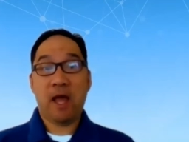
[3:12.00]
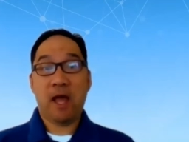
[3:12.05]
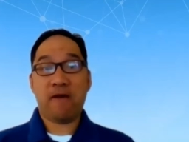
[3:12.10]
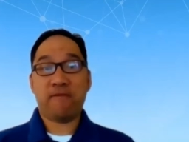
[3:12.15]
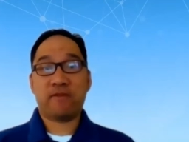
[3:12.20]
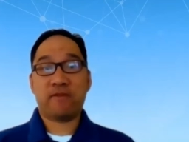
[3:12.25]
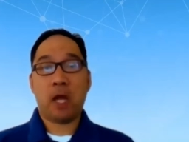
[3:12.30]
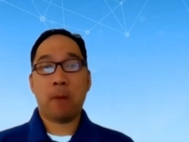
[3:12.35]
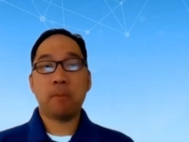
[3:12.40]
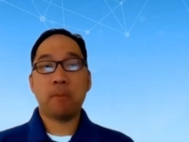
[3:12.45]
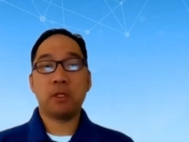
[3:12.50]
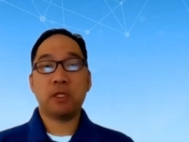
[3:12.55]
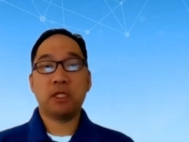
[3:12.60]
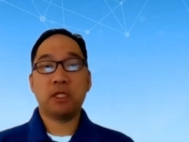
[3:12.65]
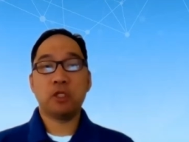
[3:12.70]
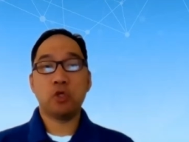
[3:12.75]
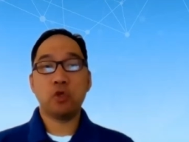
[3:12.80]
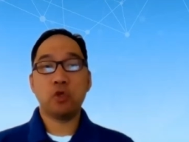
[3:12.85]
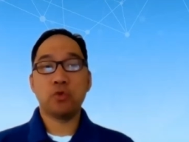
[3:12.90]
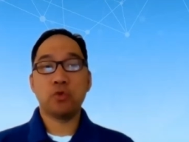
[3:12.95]
have commonly
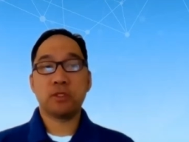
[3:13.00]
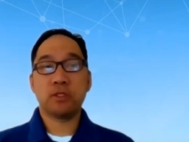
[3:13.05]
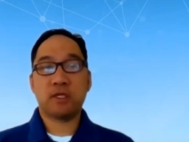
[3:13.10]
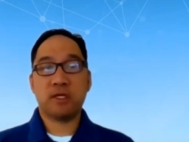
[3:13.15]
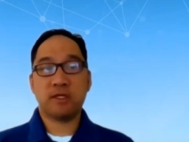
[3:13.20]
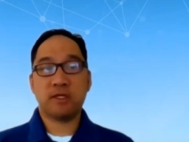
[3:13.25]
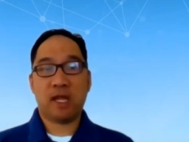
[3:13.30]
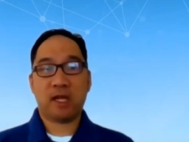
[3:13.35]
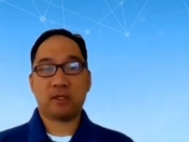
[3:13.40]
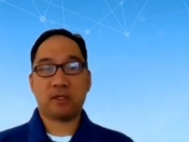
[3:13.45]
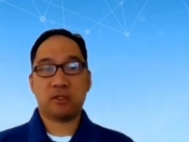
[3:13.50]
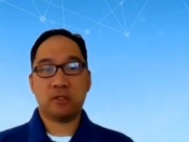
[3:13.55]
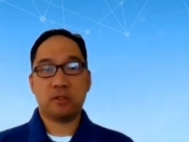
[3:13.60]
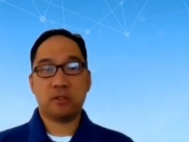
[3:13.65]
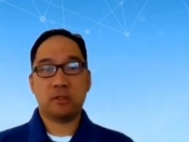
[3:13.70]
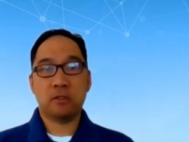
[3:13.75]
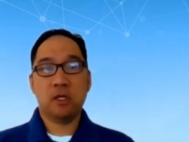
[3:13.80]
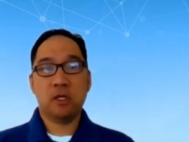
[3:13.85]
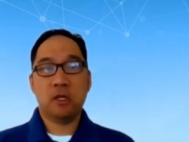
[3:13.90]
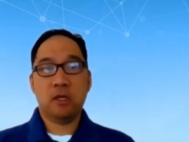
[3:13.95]
used
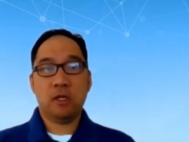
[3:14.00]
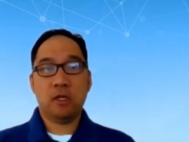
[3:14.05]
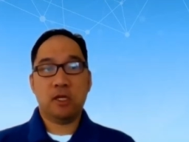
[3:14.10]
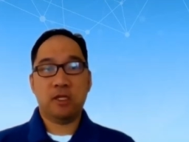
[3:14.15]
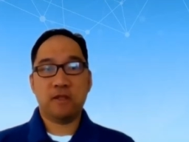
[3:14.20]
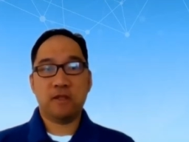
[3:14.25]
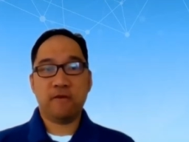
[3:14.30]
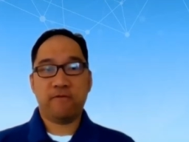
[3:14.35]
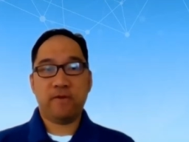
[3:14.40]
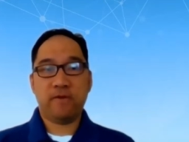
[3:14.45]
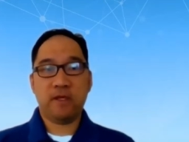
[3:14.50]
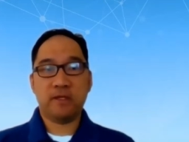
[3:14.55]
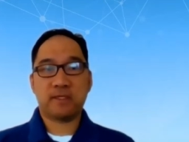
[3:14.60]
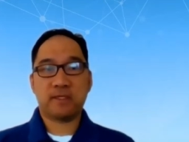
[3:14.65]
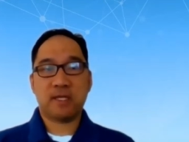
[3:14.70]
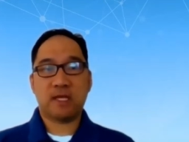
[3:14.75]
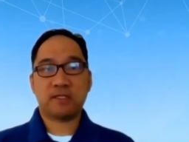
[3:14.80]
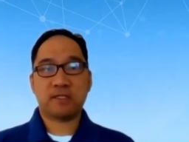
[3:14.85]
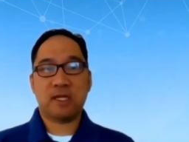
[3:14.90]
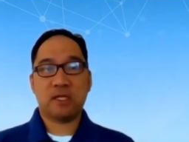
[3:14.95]
connector interface
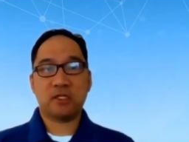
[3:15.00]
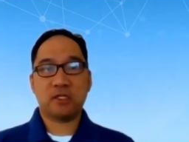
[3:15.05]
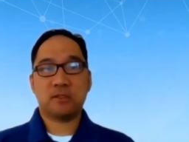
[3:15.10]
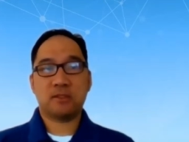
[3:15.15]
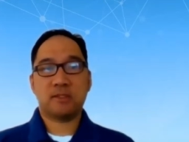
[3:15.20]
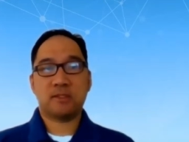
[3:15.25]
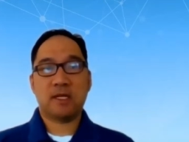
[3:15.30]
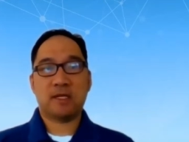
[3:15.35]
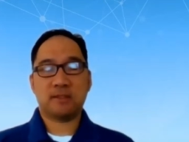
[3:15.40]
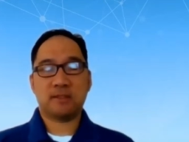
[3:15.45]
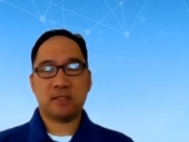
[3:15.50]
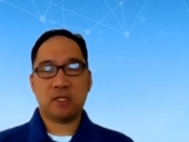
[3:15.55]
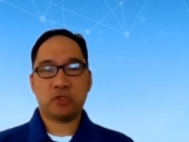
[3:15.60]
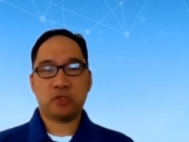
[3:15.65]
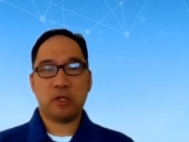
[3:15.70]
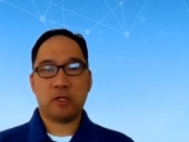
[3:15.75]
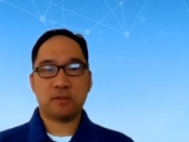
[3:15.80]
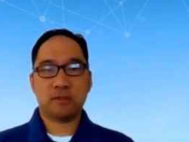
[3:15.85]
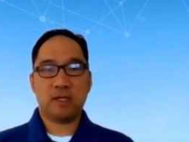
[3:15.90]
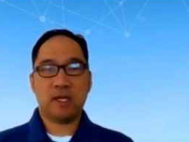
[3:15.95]

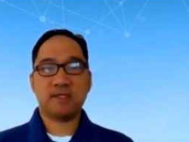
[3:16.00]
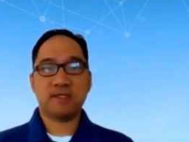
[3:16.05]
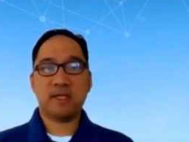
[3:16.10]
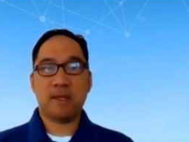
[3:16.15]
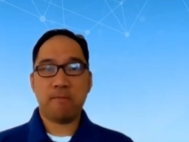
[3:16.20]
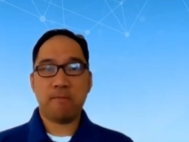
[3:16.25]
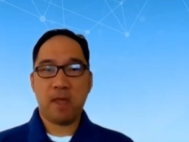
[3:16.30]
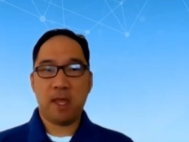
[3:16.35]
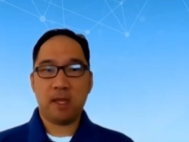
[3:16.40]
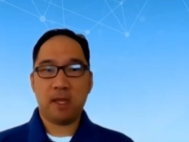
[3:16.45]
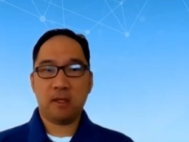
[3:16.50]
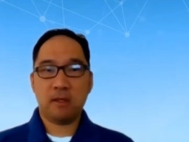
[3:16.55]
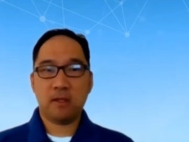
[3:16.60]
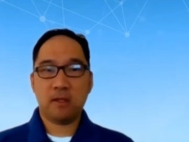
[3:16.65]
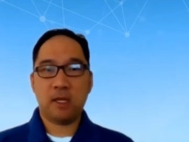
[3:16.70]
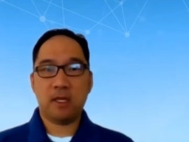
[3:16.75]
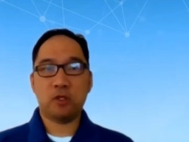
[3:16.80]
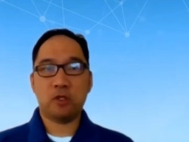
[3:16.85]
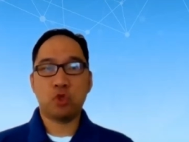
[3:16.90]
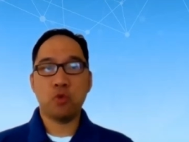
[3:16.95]
such as S M A
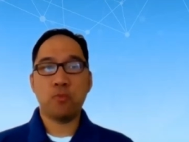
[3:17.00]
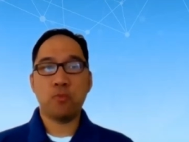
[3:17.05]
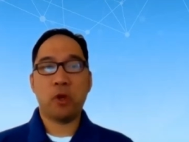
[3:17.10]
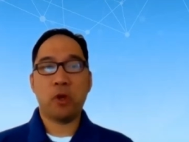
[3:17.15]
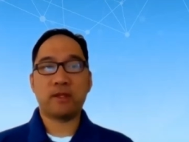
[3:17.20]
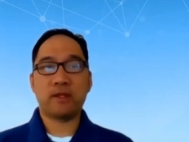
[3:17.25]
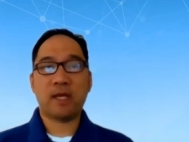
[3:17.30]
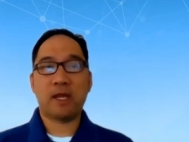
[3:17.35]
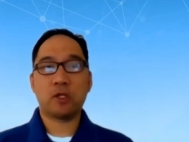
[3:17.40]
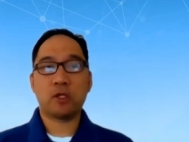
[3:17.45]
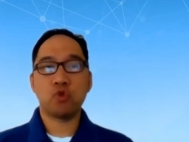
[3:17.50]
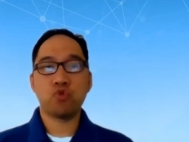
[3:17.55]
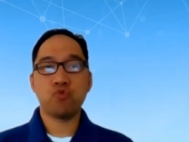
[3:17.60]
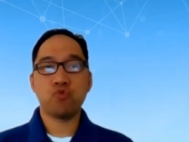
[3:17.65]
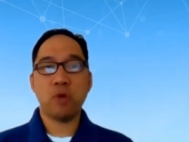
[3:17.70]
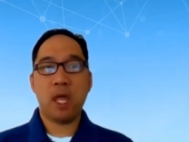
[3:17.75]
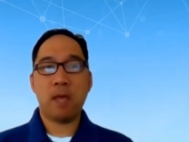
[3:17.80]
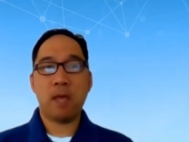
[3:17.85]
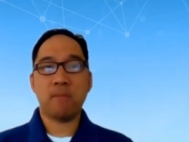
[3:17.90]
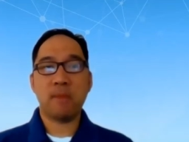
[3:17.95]
and two point nine
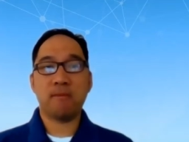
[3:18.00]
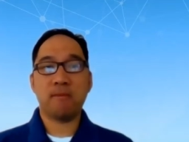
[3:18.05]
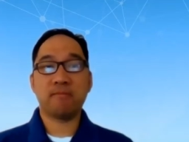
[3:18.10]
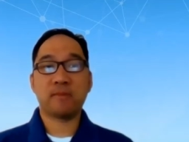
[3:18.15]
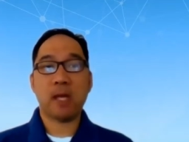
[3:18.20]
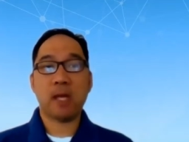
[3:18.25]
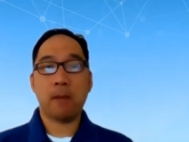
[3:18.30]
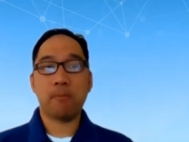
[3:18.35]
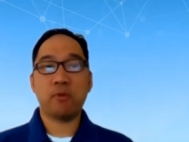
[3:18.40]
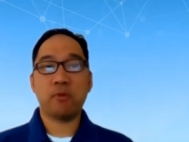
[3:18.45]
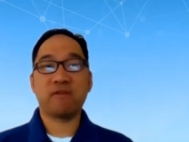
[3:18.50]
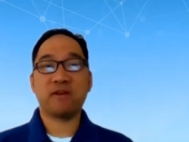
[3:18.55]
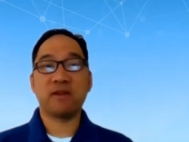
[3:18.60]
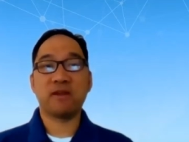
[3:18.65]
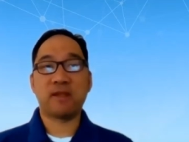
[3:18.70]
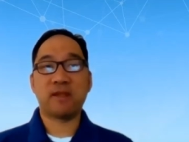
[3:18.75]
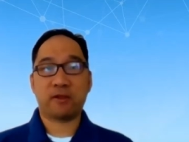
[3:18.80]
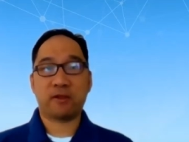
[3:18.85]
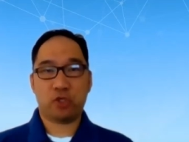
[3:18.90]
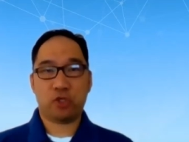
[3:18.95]
two millimeter type of
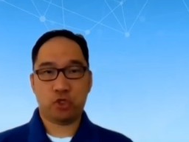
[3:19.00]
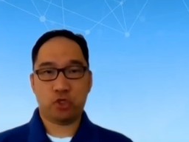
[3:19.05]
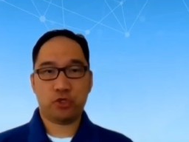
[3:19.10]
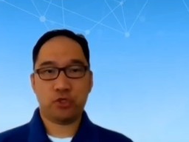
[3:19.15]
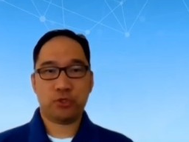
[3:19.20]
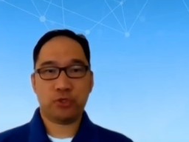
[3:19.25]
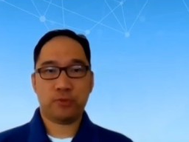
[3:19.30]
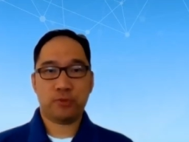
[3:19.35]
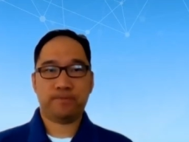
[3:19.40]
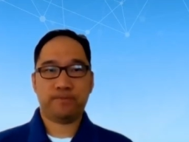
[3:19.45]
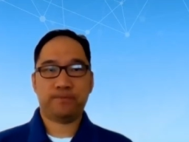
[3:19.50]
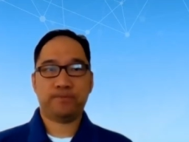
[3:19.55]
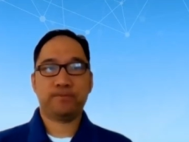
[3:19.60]
connectors.